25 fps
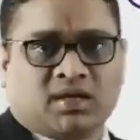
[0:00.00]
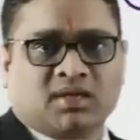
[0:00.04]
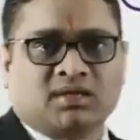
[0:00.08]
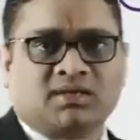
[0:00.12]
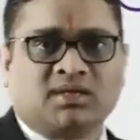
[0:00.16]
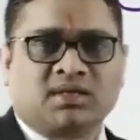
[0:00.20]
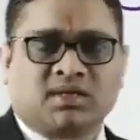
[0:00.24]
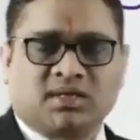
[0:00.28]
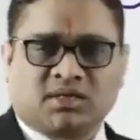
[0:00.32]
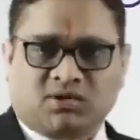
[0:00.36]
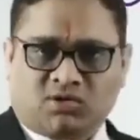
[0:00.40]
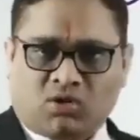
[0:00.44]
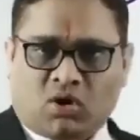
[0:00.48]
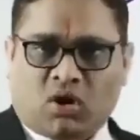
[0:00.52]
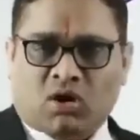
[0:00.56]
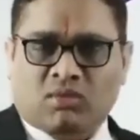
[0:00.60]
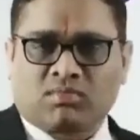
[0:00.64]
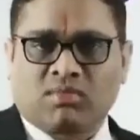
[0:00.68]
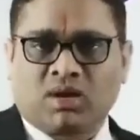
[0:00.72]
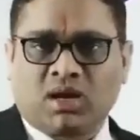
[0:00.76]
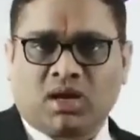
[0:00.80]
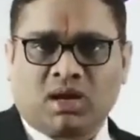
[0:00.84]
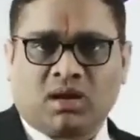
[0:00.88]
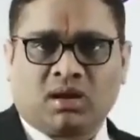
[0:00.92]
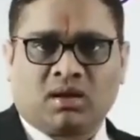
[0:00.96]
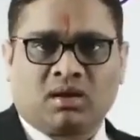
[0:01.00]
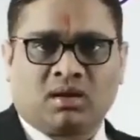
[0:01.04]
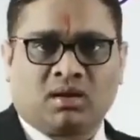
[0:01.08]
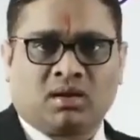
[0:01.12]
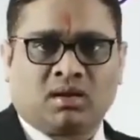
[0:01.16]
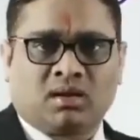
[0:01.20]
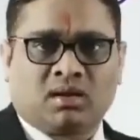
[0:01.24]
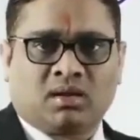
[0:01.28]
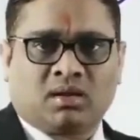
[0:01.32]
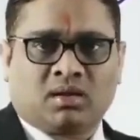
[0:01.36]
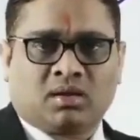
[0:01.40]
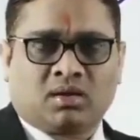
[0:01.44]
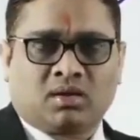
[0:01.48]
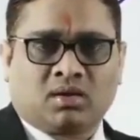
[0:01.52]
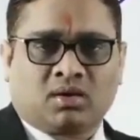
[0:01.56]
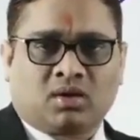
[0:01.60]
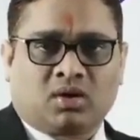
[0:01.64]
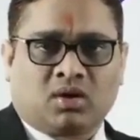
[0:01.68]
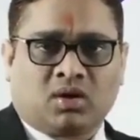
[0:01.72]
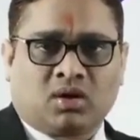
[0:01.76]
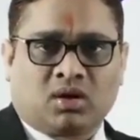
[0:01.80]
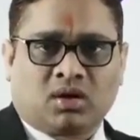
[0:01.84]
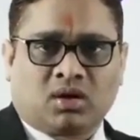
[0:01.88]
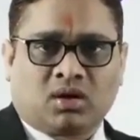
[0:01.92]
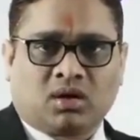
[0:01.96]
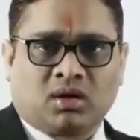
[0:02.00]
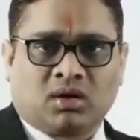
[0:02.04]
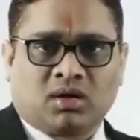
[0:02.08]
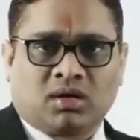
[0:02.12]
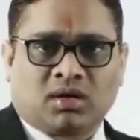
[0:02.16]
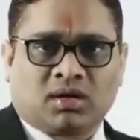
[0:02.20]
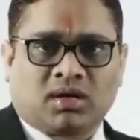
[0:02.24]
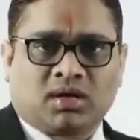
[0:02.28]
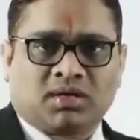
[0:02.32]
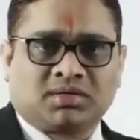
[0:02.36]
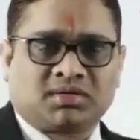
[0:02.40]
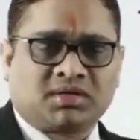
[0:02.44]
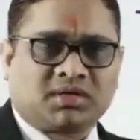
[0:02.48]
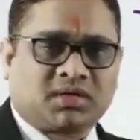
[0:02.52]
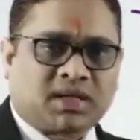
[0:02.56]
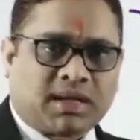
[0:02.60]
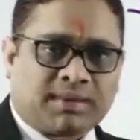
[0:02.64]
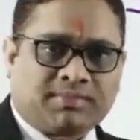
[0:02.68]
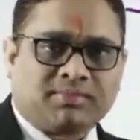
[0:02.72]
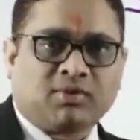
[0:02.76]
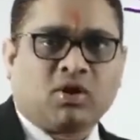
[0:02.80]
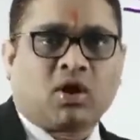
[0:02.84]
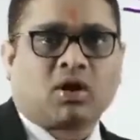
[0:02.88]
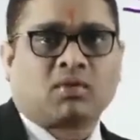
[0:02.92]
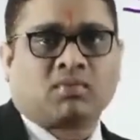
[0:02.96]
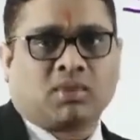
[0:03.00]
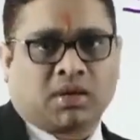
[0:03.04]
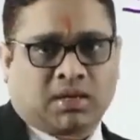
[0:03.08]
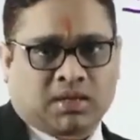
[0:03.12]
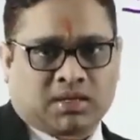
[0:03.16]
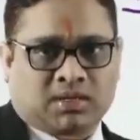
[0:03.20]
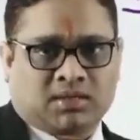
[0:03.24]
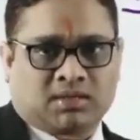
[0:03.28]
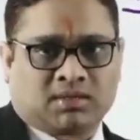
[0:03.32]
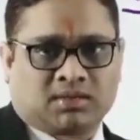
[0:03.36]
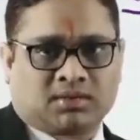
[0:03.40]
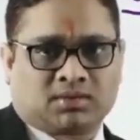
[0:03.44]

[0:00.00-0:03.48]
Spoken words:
Is it a normal or is it abnormal?